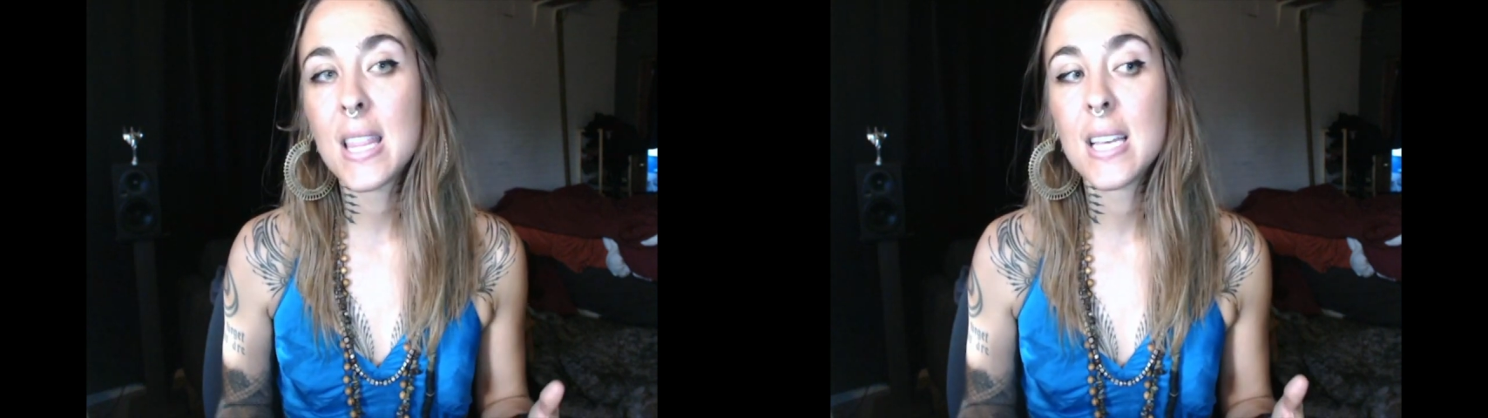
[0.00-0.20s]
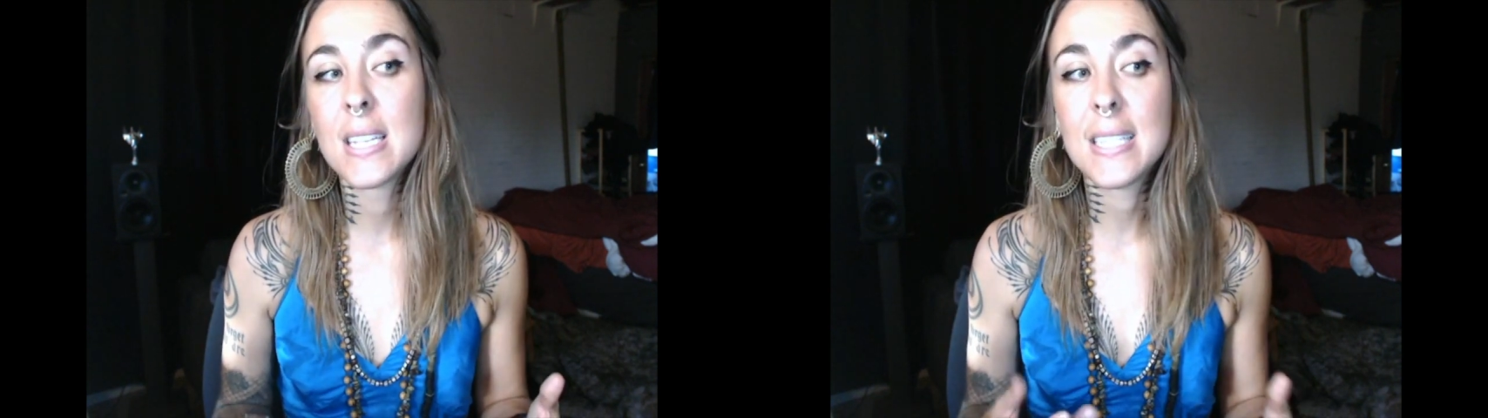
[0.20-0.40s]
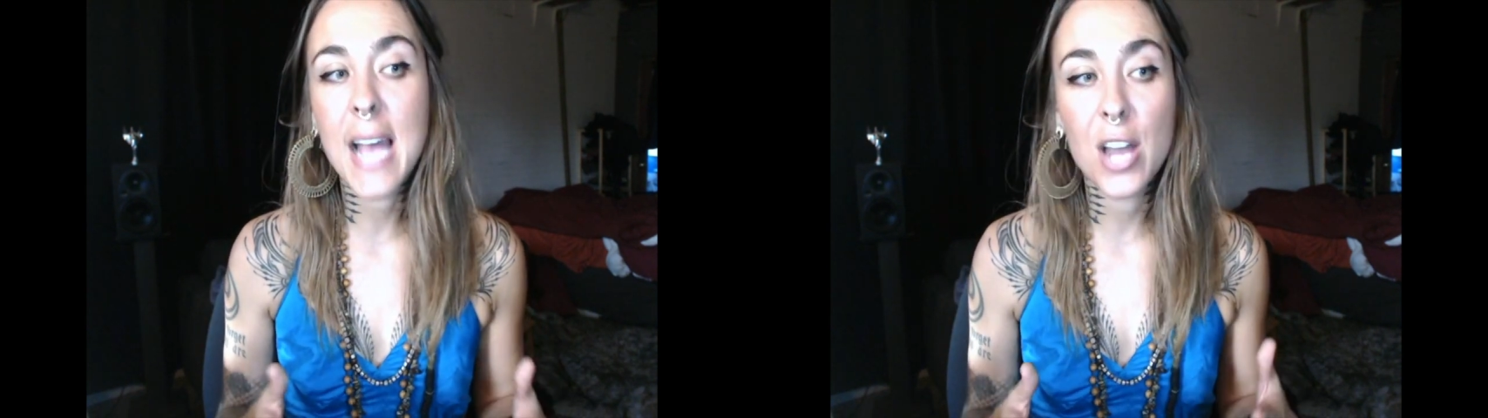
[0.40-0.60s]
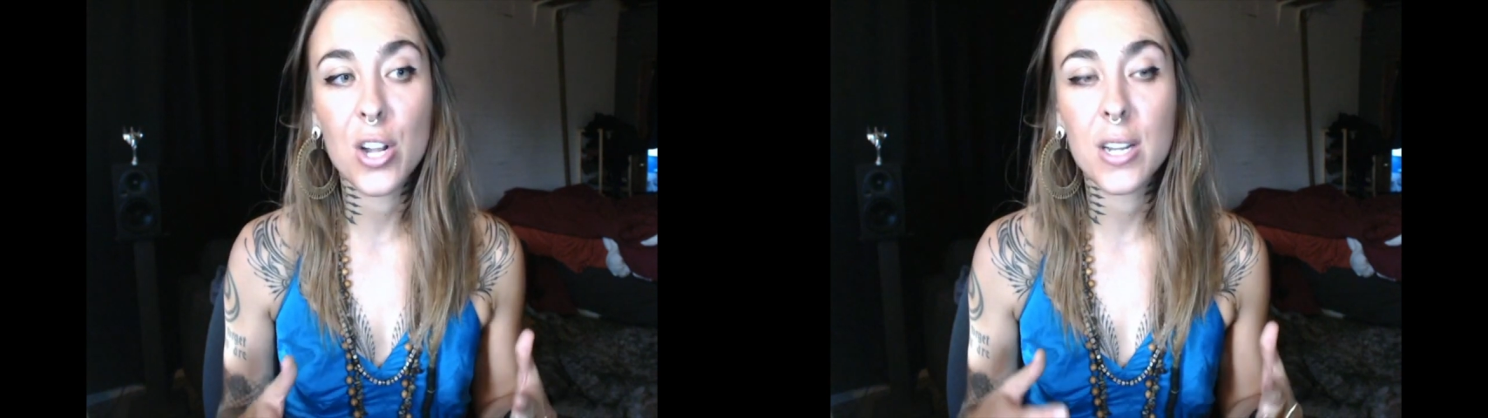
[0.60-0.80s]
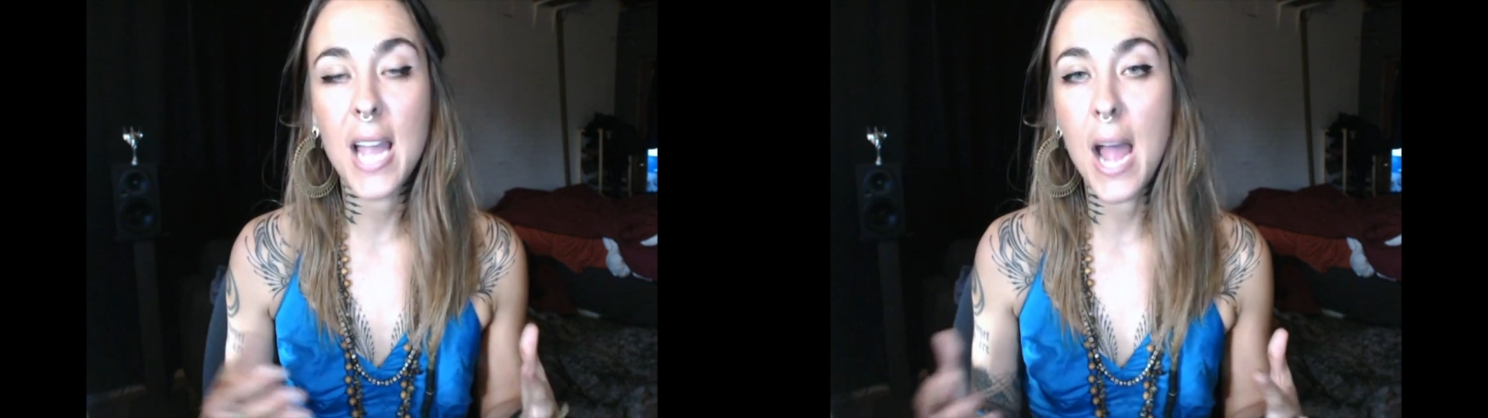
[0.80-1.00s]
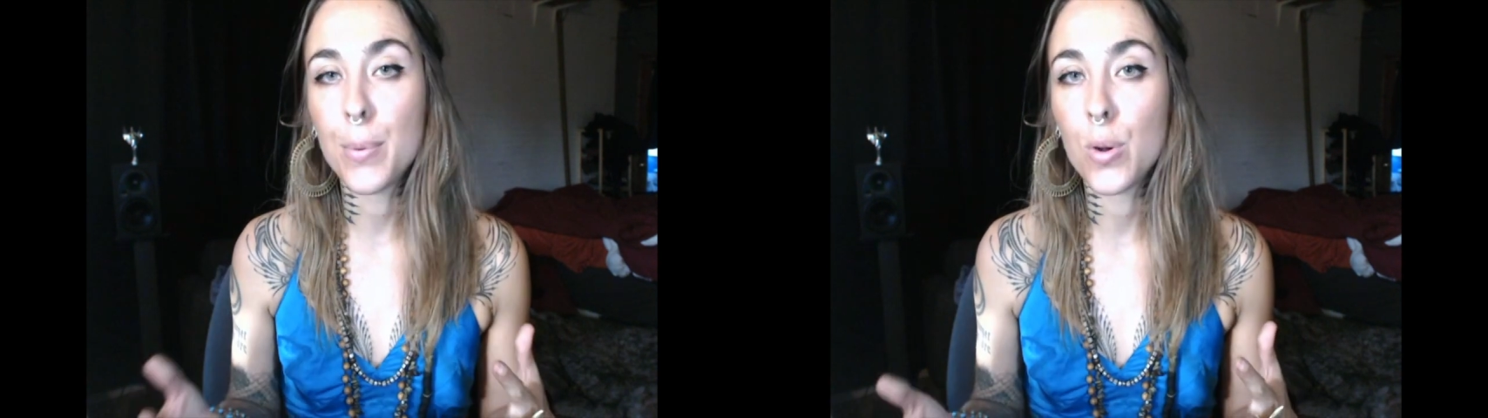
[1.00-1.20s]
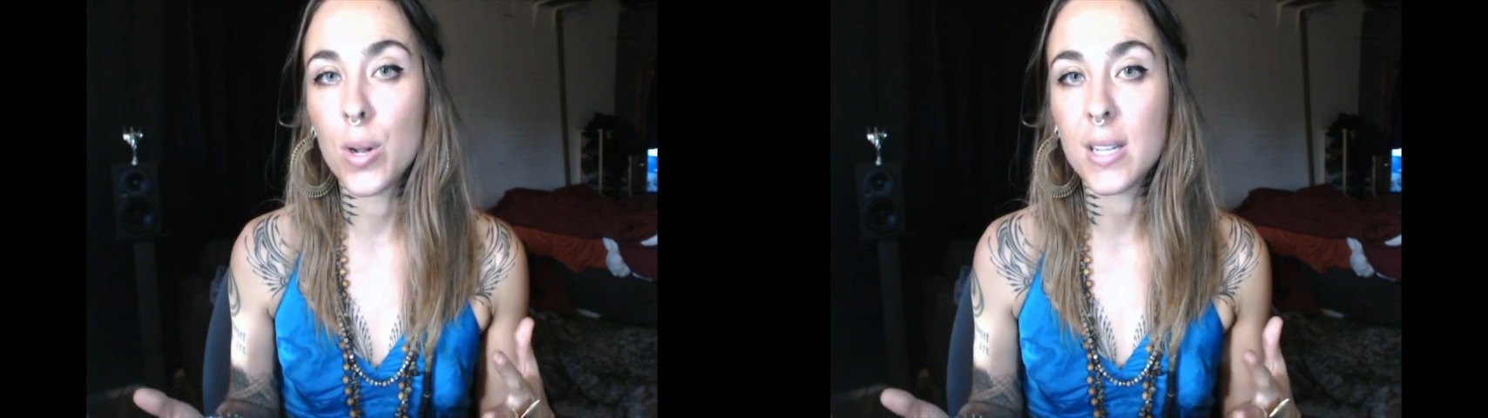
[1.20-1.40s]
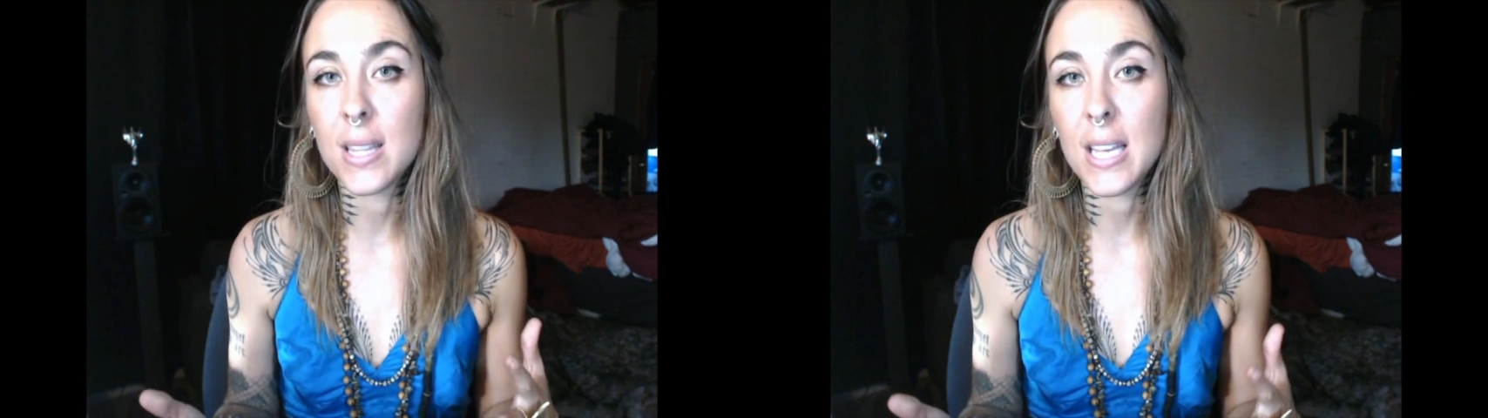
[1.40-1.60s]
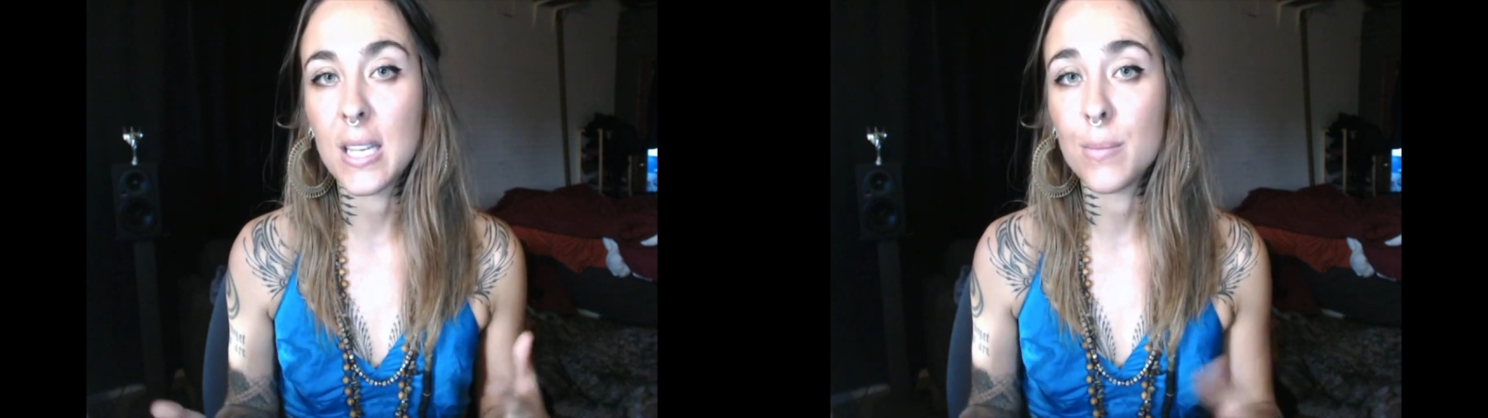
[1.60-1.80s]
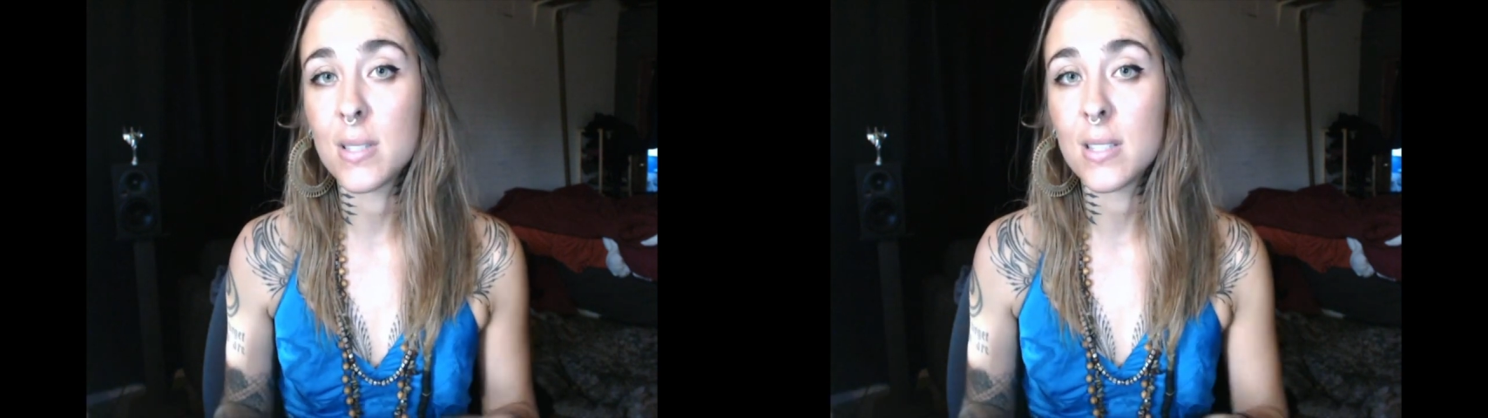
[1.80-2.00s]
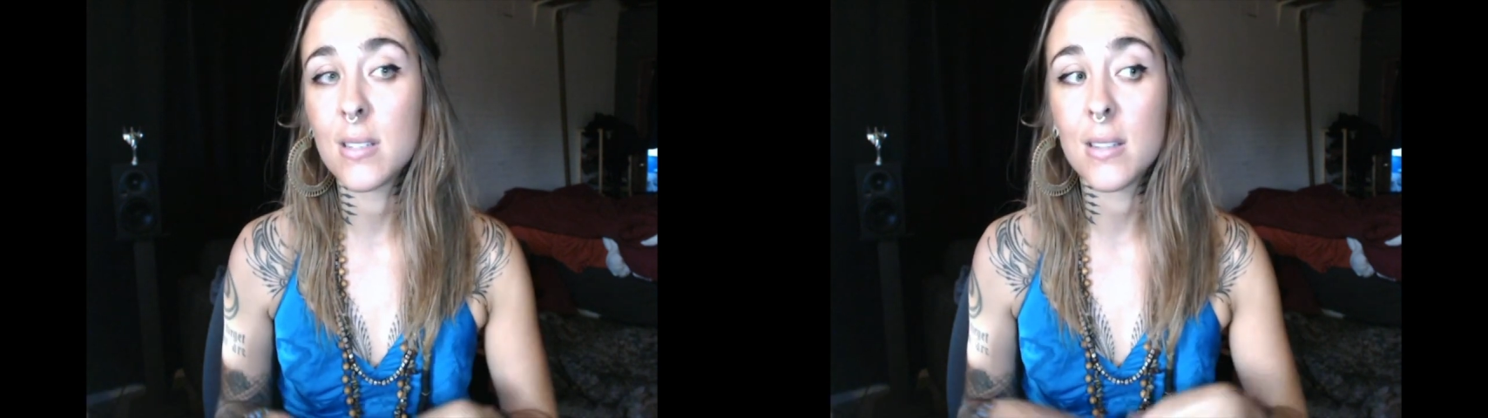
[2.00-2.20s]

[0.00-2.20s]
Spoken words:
Saturn-Capricorn themes